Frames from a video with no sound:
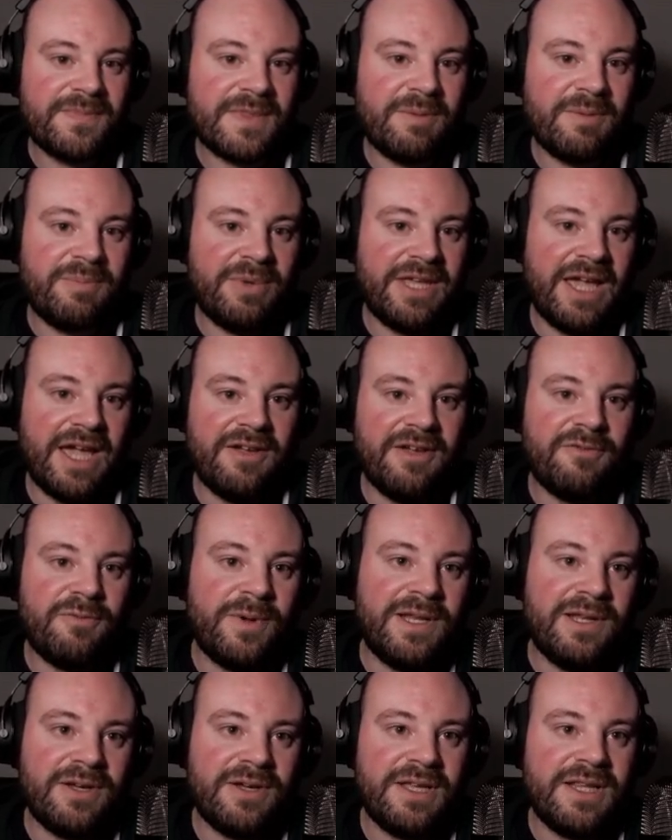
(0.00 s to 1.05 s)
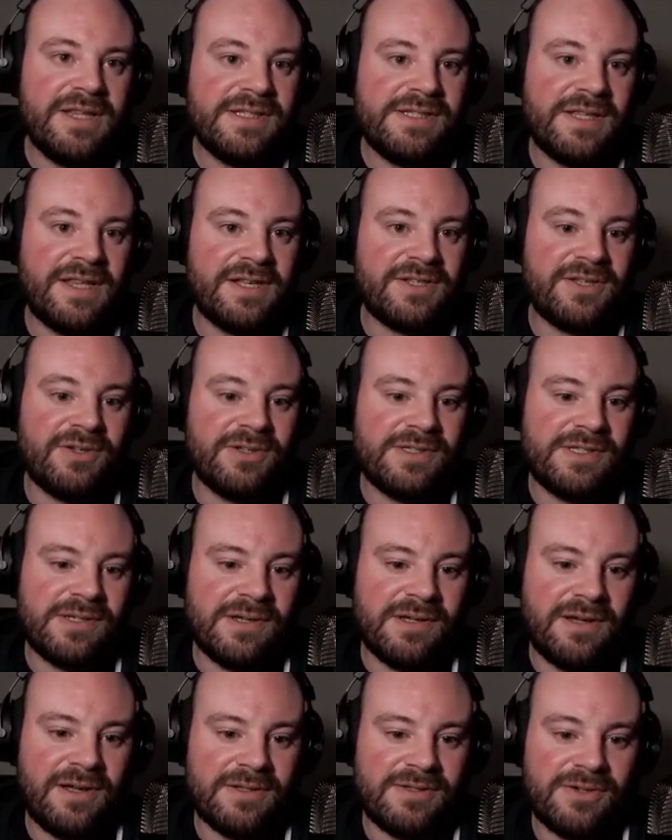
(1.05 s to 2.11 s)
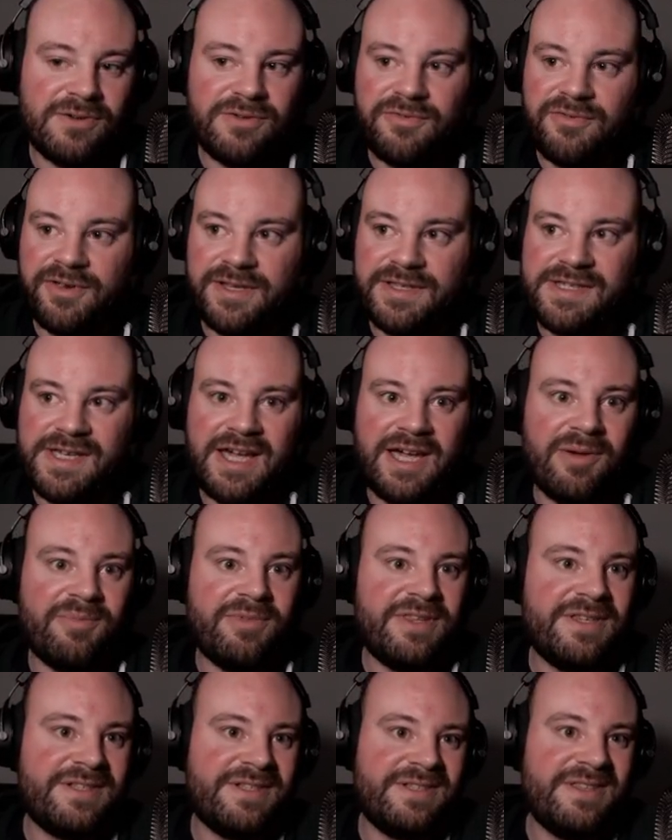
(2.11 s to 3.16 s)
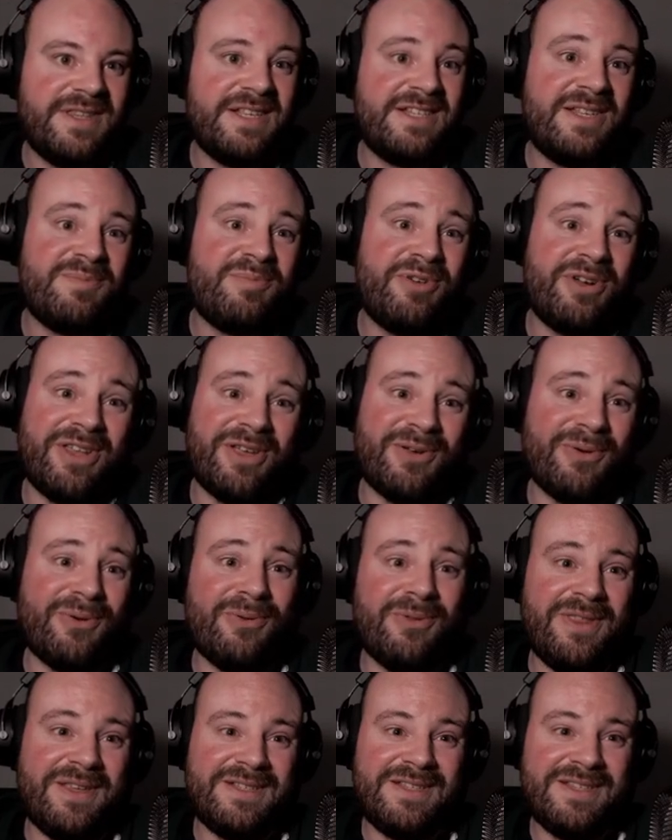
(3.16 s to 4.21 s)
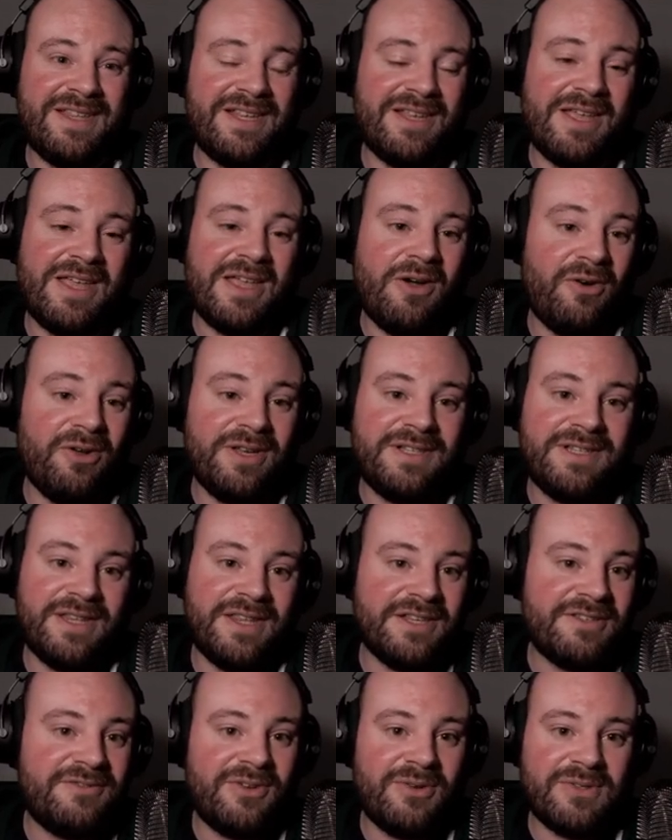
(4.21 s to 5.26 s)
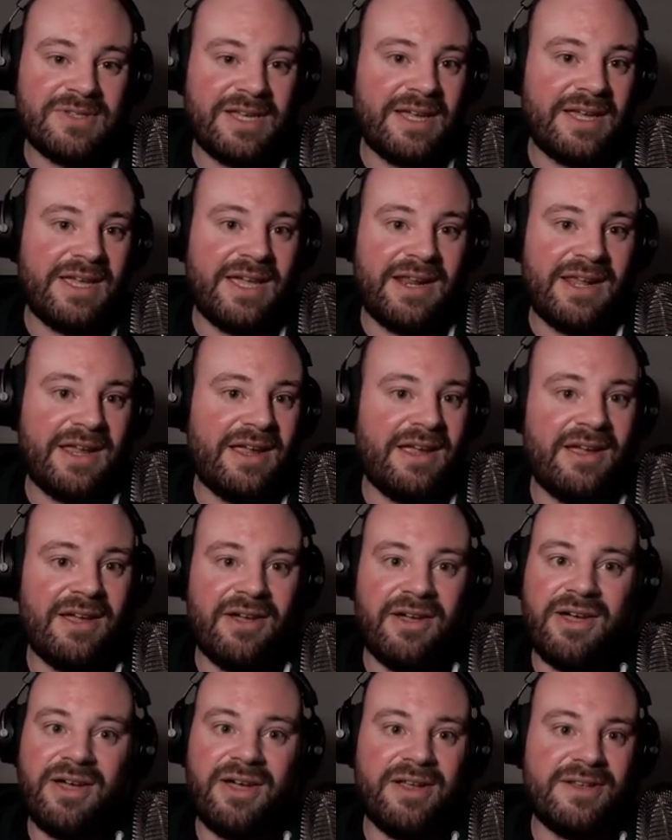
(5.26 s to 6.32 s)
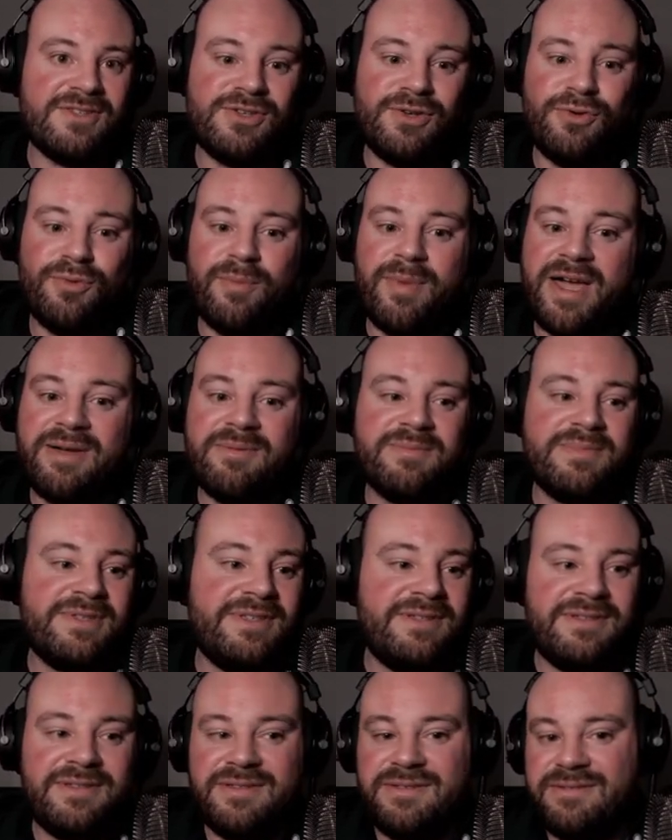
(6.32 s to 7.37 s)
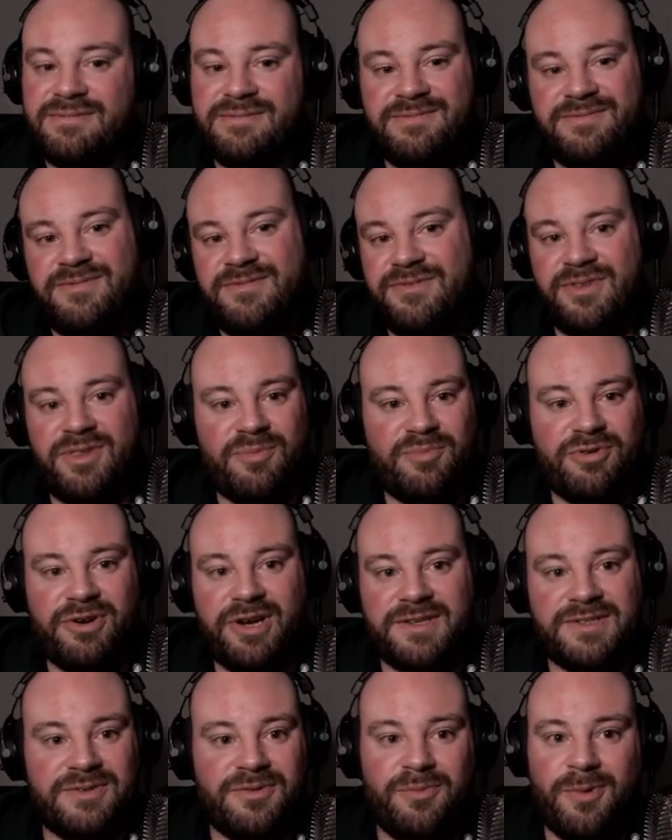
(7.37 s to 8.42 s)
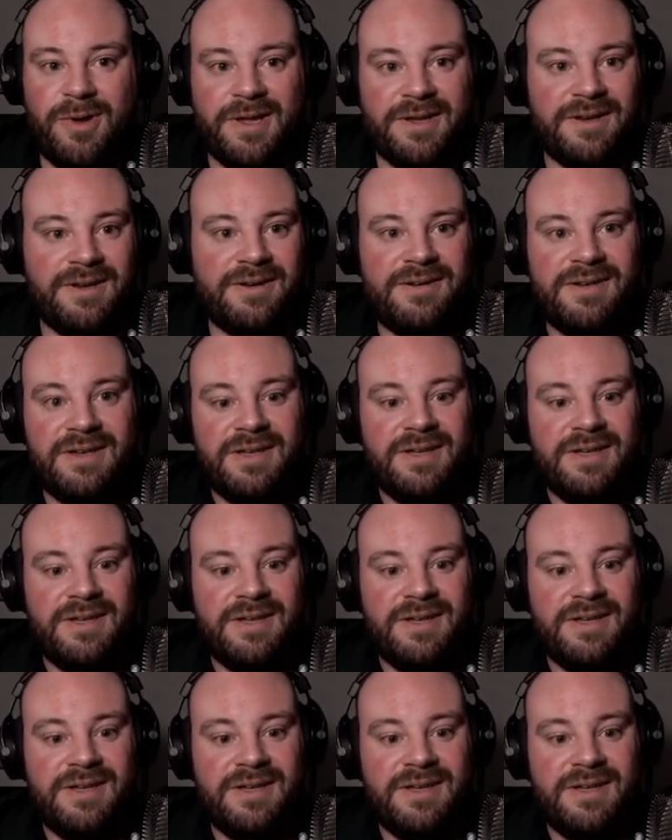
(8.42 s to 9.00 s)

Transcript: But yeah, if we look into this cartography tab, this is pretty cool. Honestly, this feels like getting 2 maps for the price of 1.